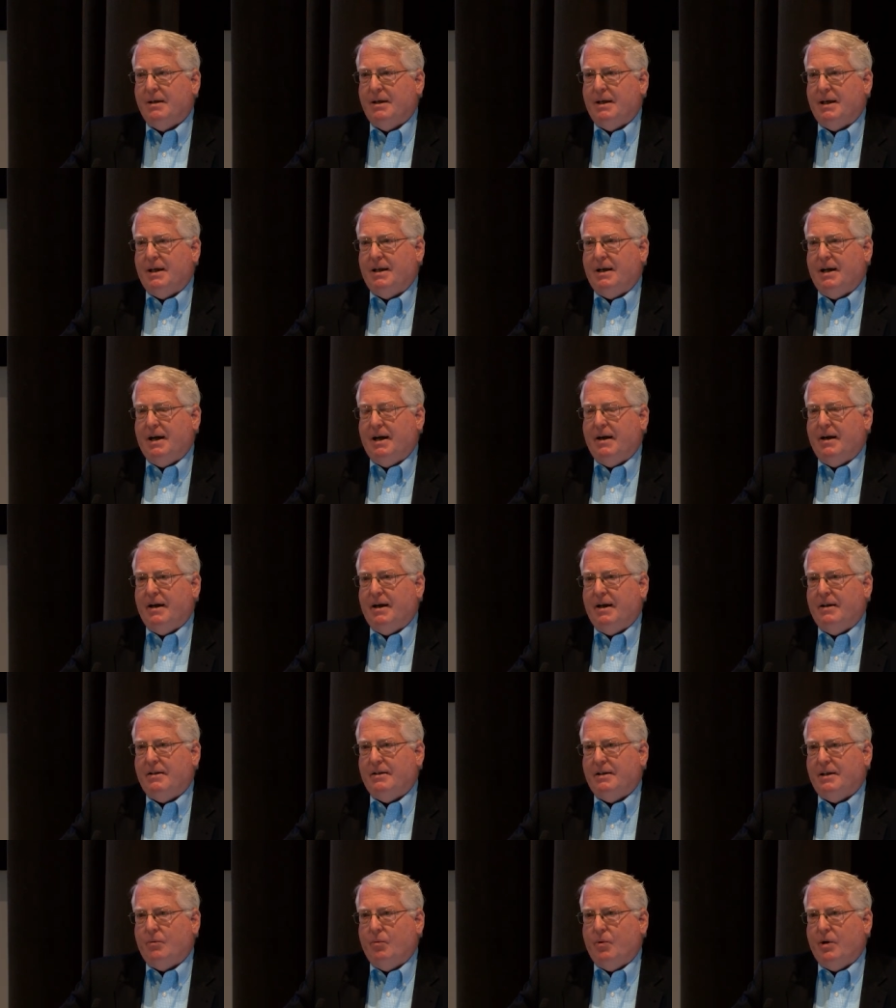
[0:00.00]
and
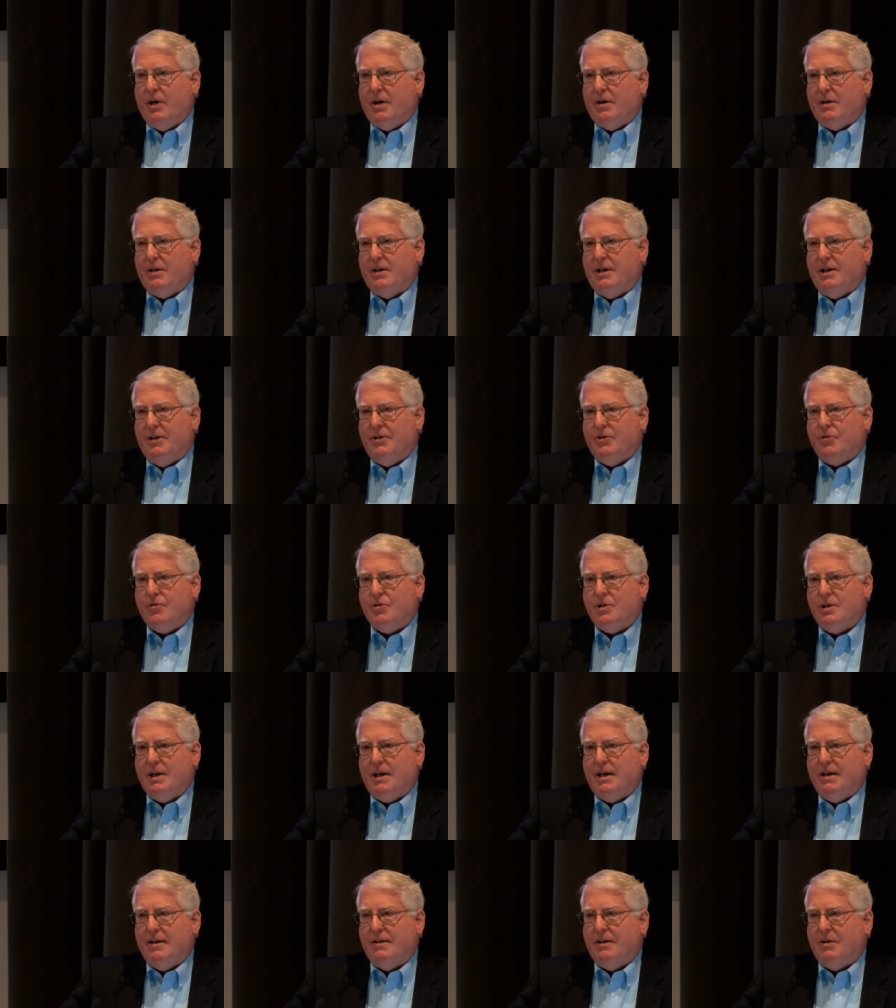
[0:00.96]
that we are to
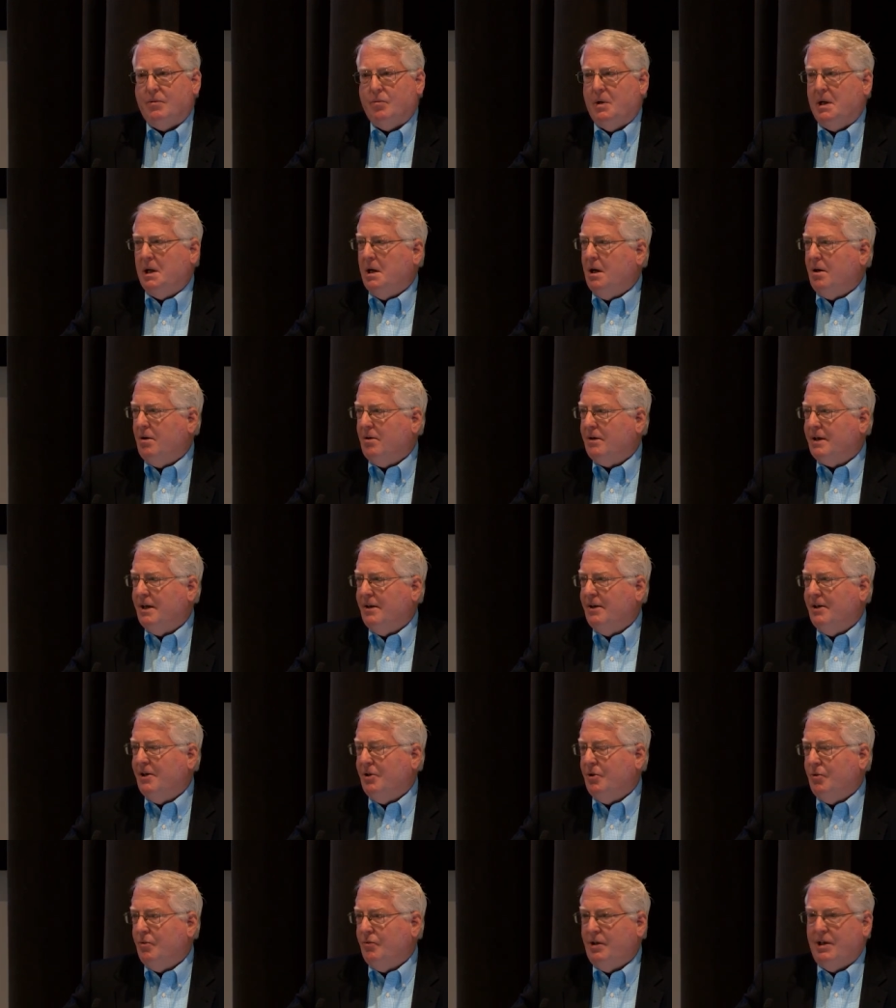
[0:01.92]
understand that we all can
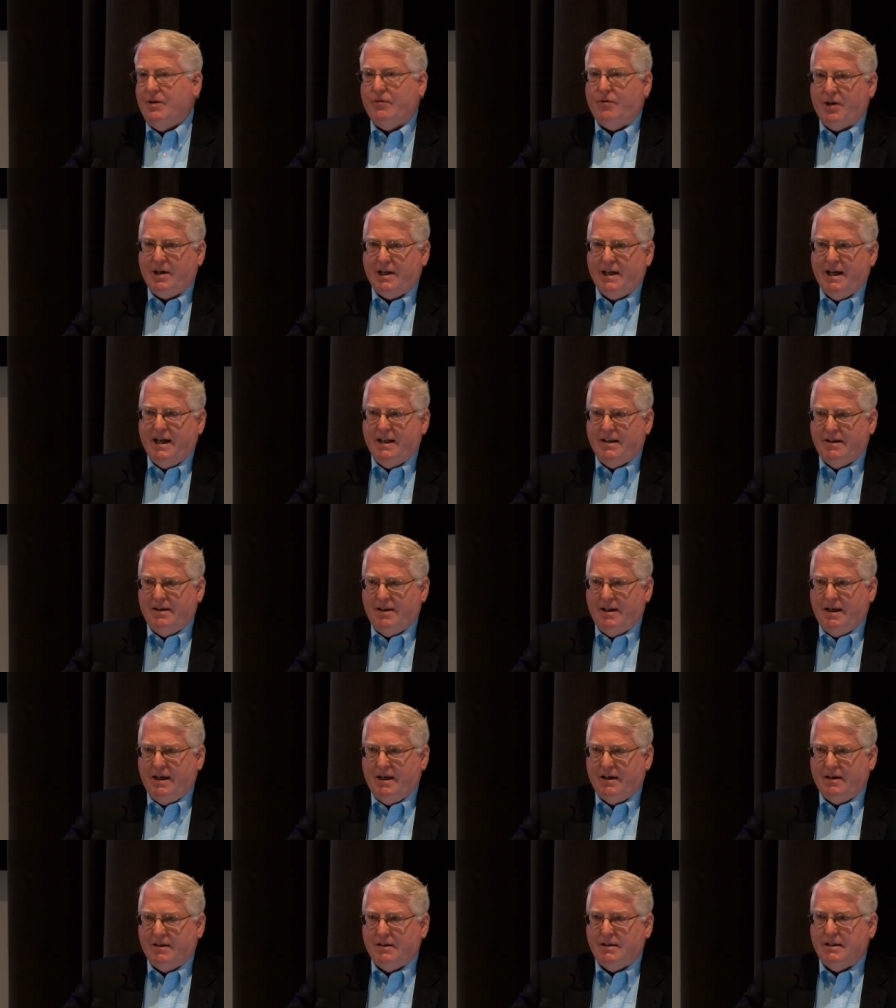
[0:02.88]
do different kinds of
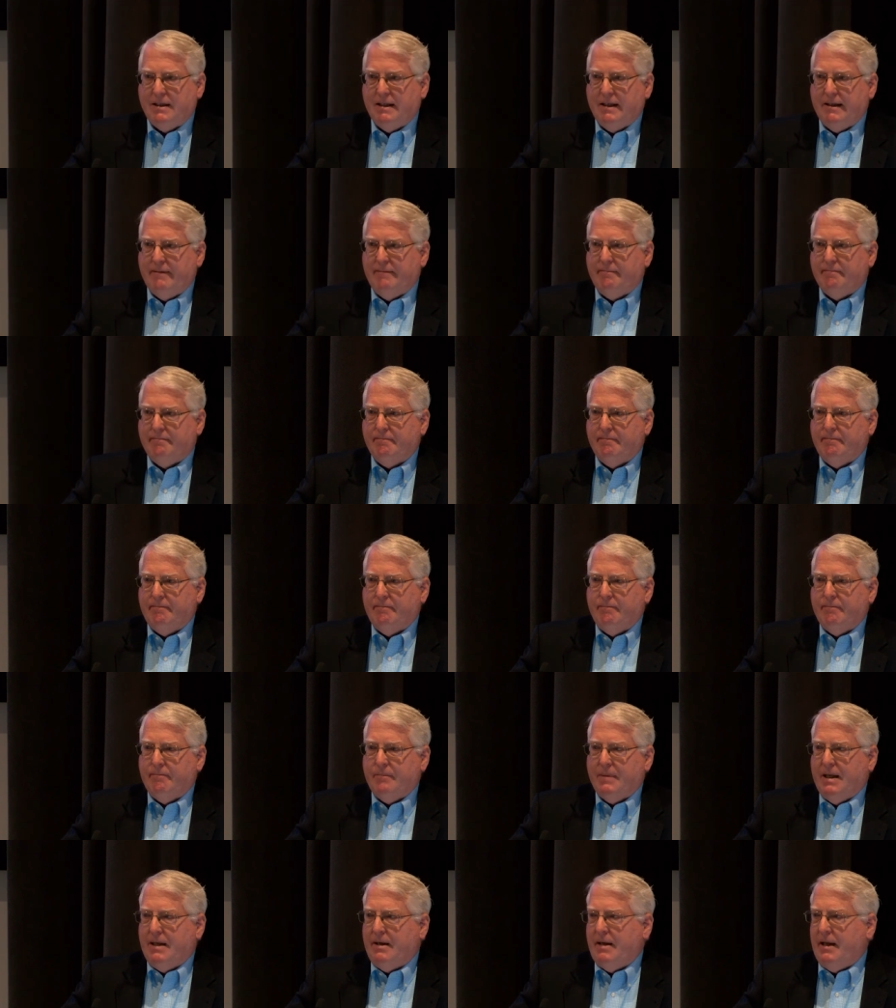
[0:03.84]
things.
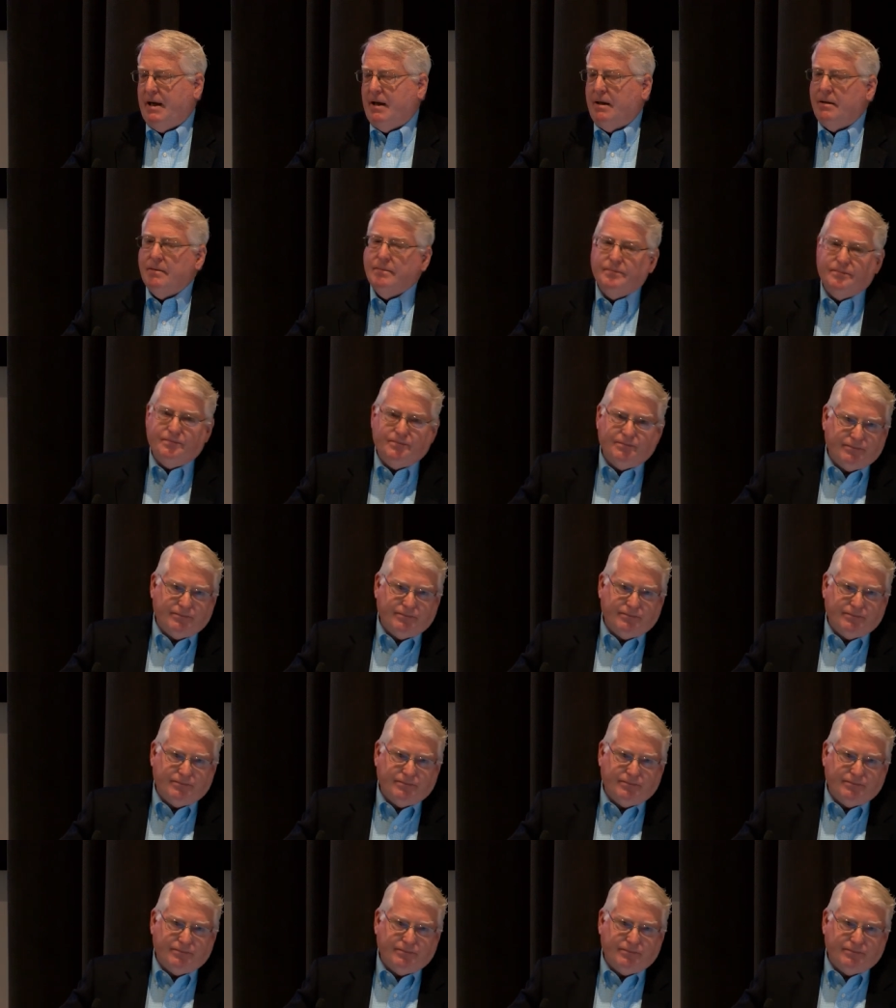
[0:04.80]
Now,